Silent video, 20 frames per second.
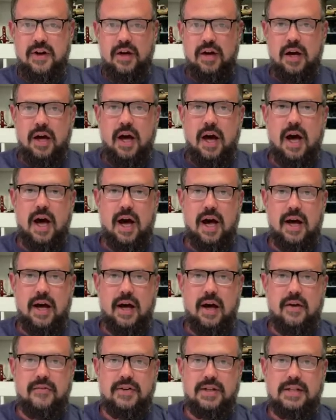
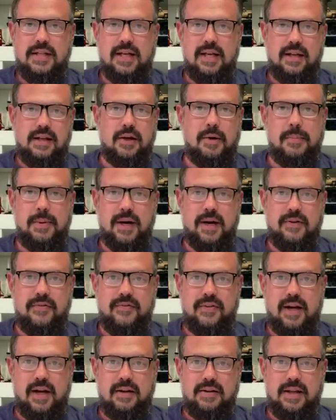obviously a little bit of
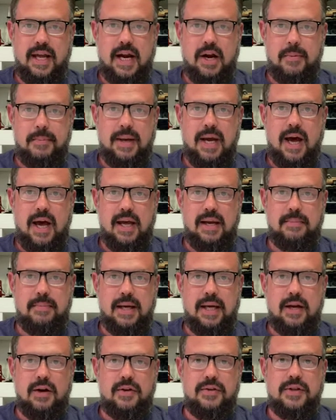Lego behind
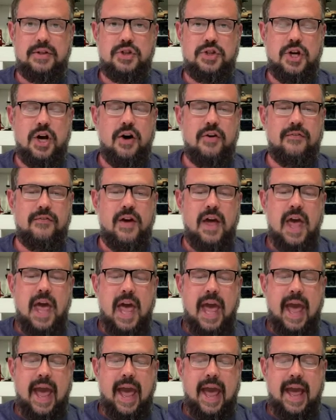me on the shelf.
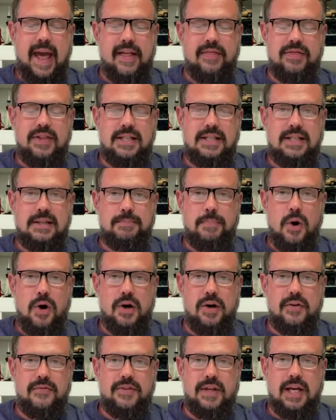And this is
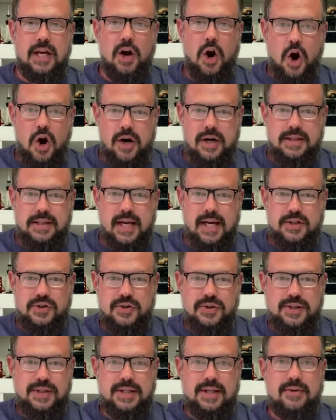part of the
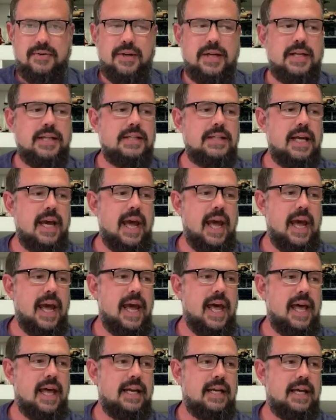architecture series,
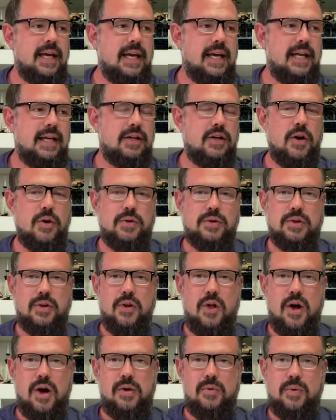and it goes
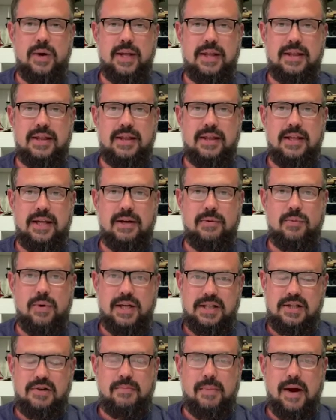along with the
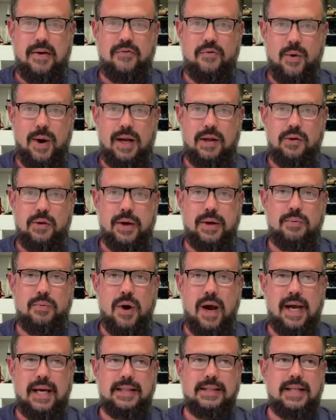rest of my Frank Lloyd
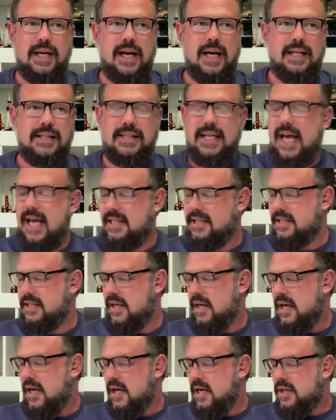Wright sets.
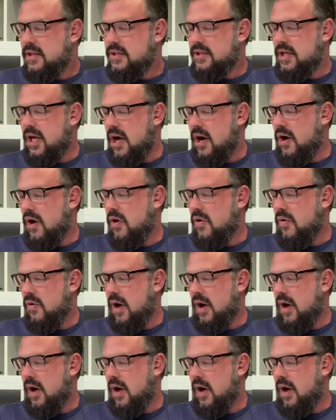So